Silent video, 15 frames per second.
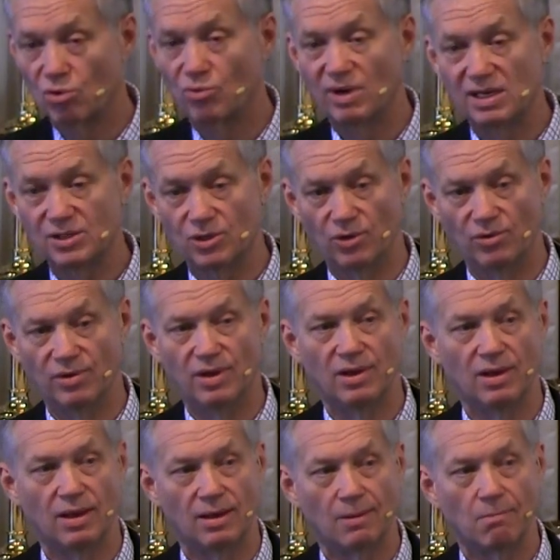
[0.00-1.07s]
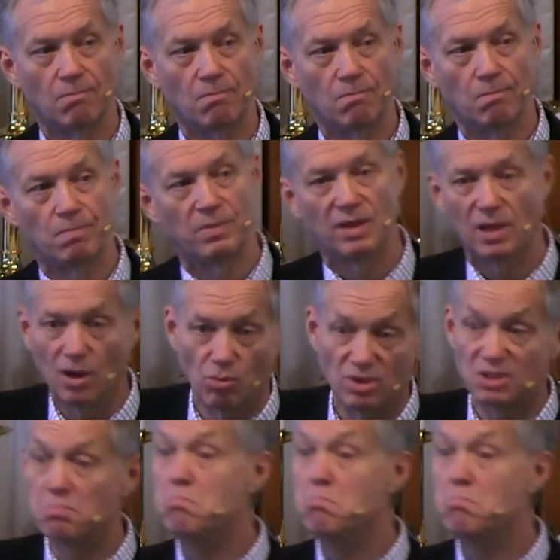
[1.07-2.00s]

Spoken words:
were rescued. It was